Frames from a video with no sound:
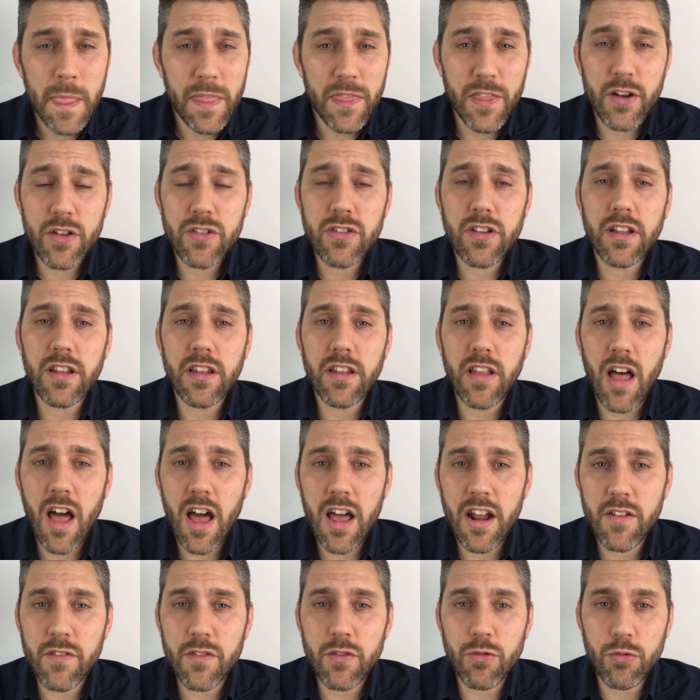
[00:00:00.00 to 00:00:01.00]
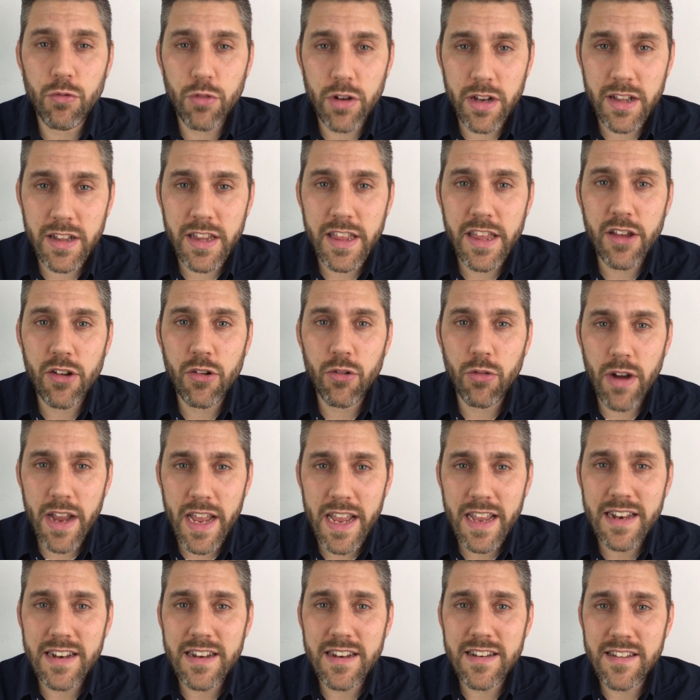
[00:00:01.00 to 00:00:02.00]
There's a lot of really
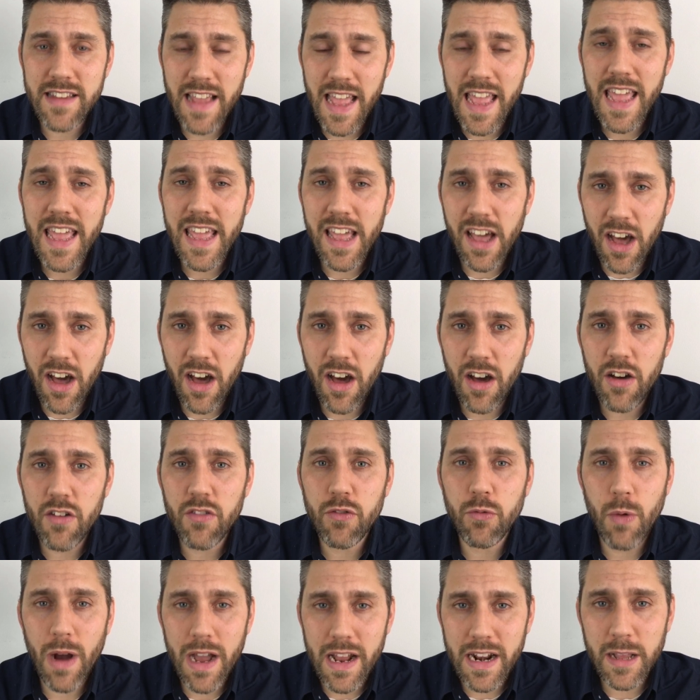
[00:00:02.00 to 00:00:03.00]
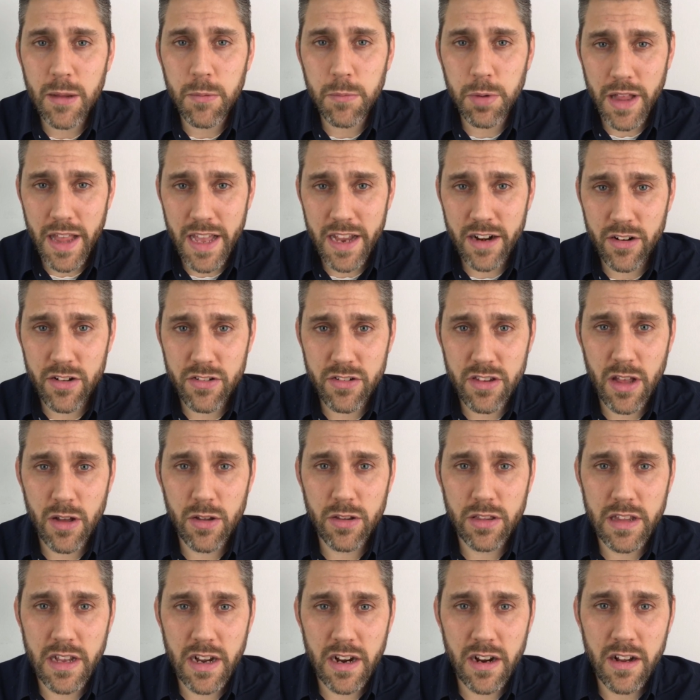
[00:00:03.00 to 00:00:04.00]
great day of wedding planners
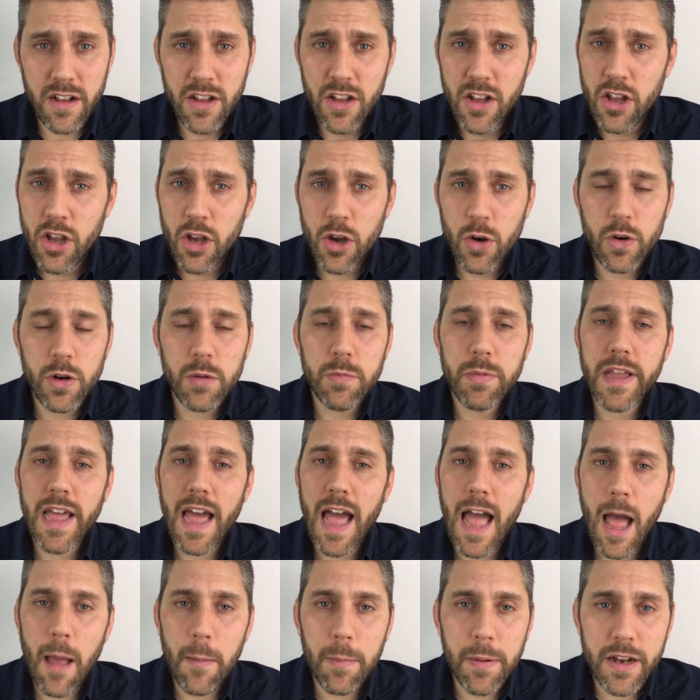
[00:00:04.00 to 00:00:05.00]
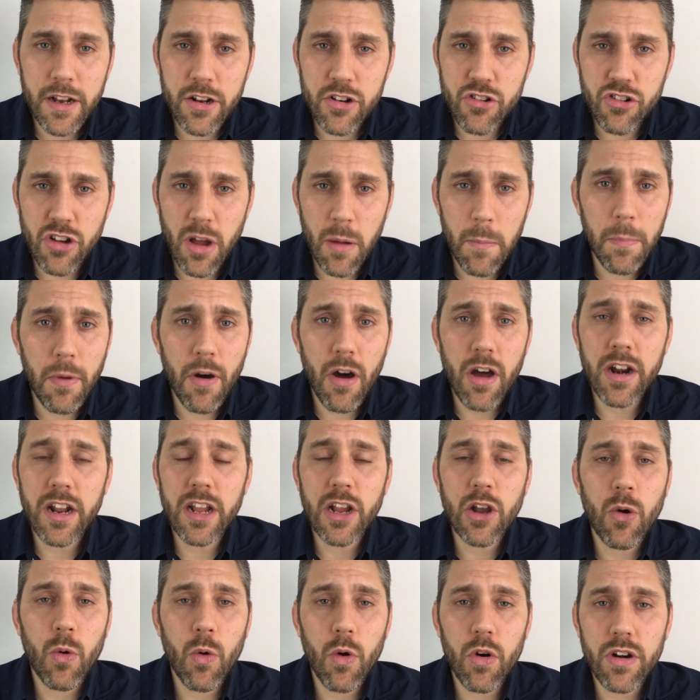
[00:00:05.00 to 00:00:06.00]
out there who would be happy to jump on
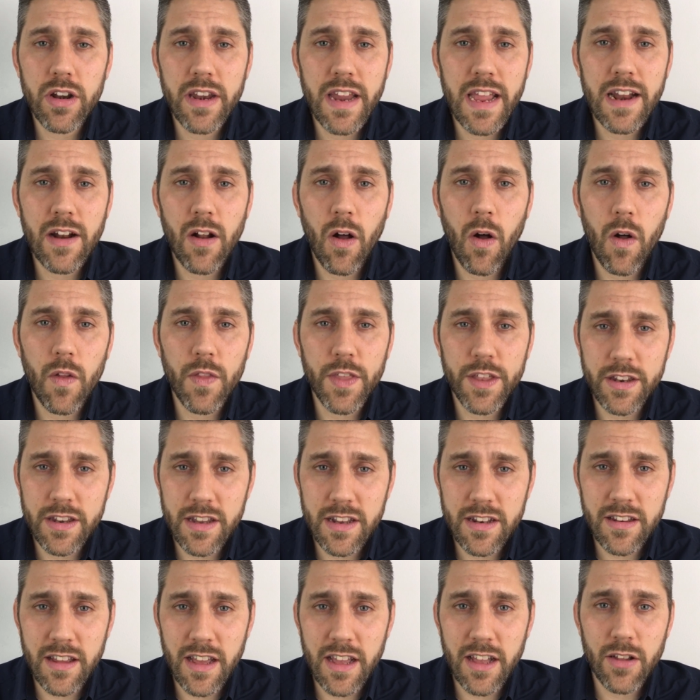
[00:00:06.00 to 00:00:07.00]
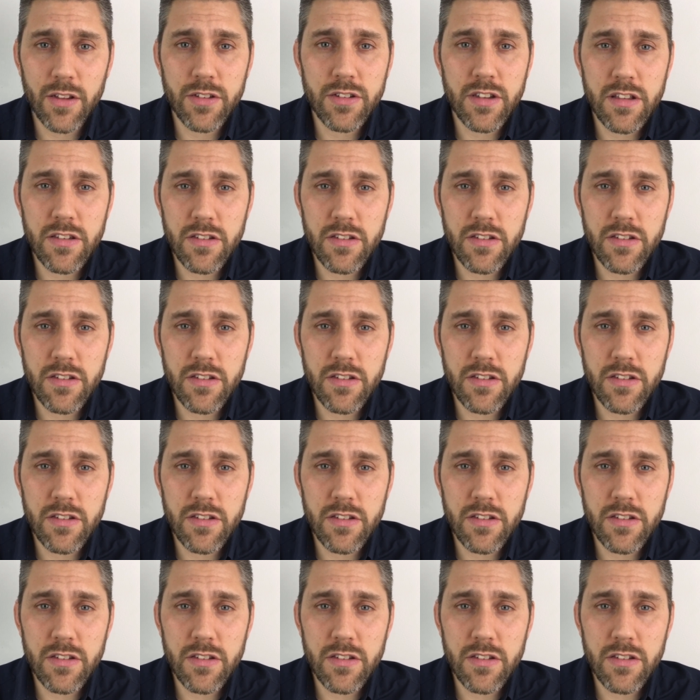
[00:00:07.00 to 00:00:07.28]
and coordinate all the details.